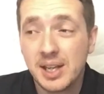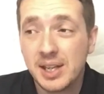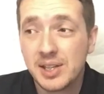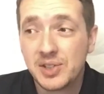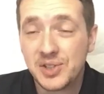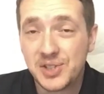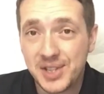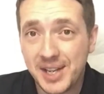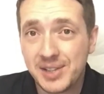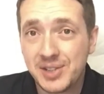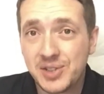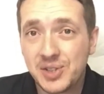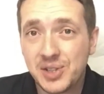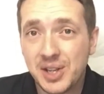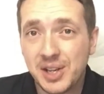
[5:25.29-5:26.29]

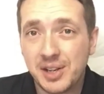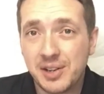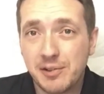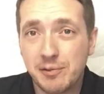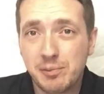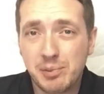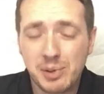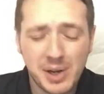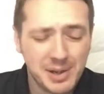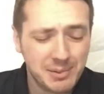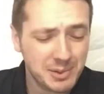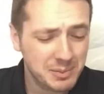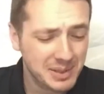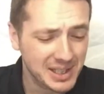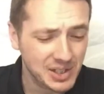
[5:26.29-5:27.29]
since, and I've
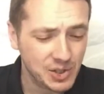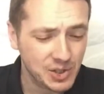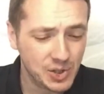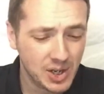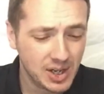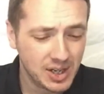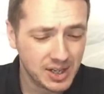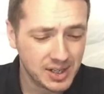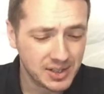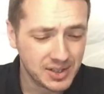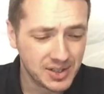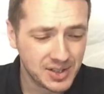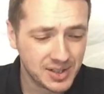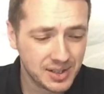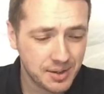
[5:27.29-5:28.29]
probably
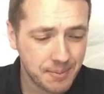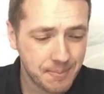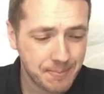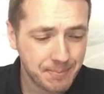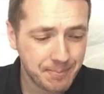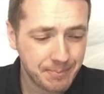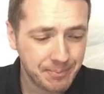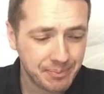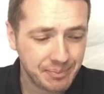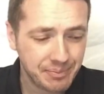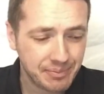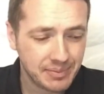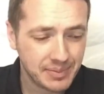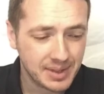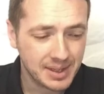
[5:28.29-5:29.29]
shot,
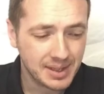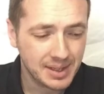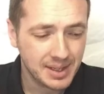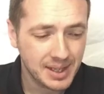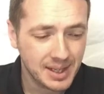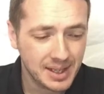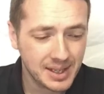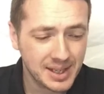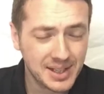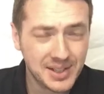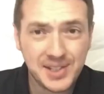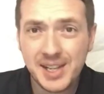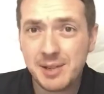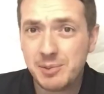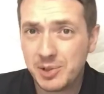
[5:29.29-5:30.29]
I'd
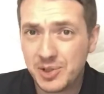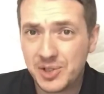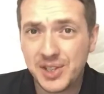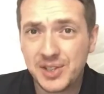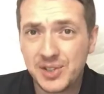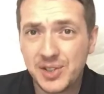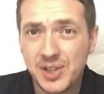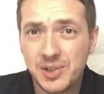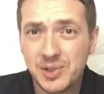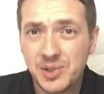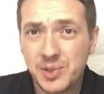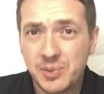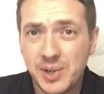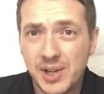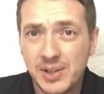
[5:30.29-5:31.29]
say, about 6,000
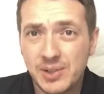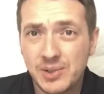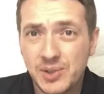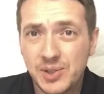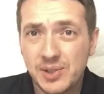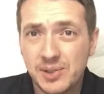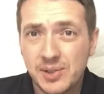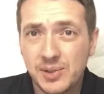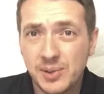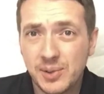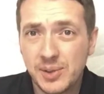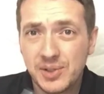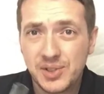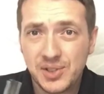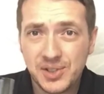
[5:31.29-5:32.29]
rounds through
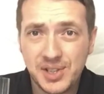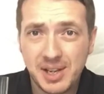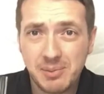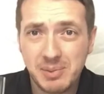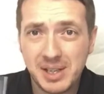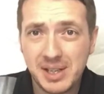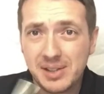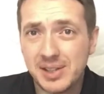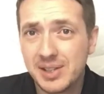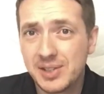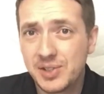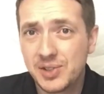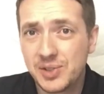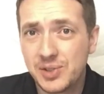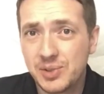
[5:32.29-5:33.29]
it since I made
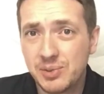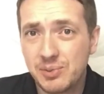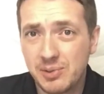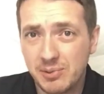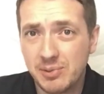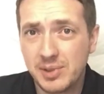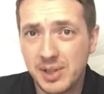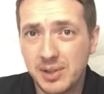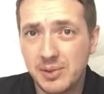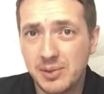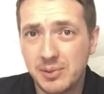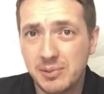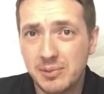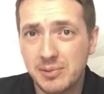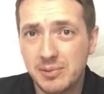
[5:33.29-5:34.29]
this,
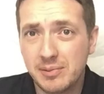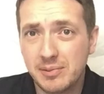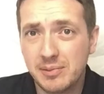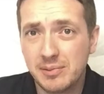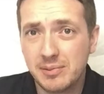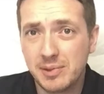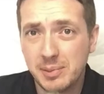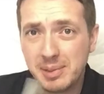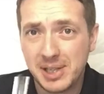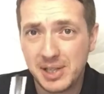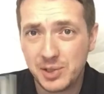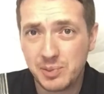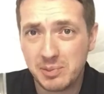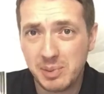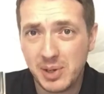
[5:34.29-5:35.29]

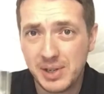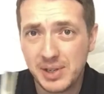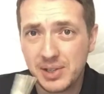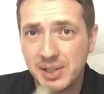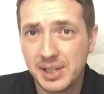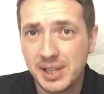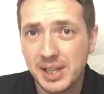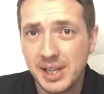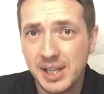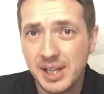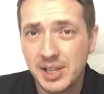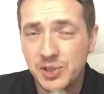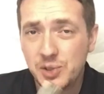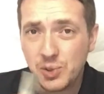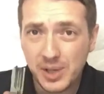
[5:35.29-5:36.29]
replacement part.
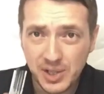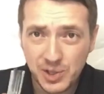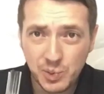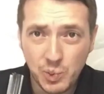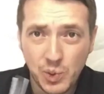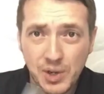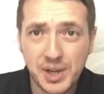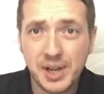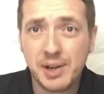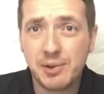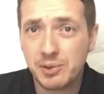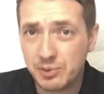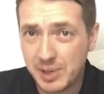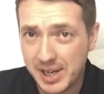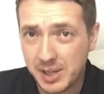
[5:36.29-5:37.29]
So that's one I
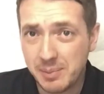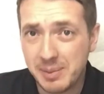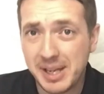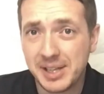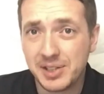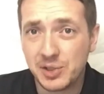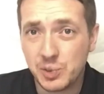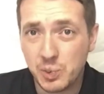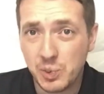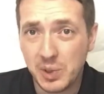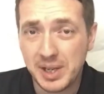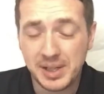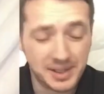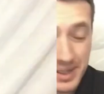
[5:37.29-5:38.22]
would recommend as well.